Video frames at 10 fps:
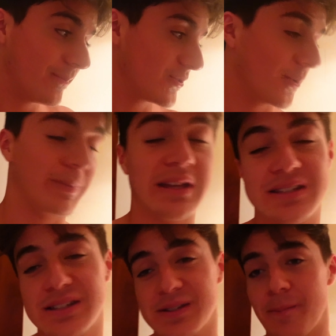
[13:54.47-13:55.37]
So
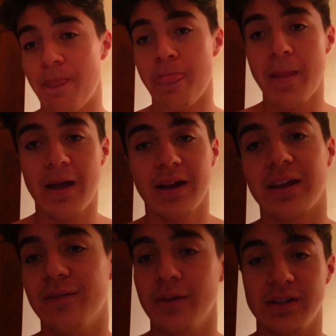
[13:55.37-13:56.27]
please,
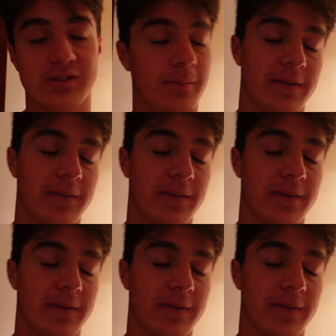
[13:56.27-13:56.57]
give me some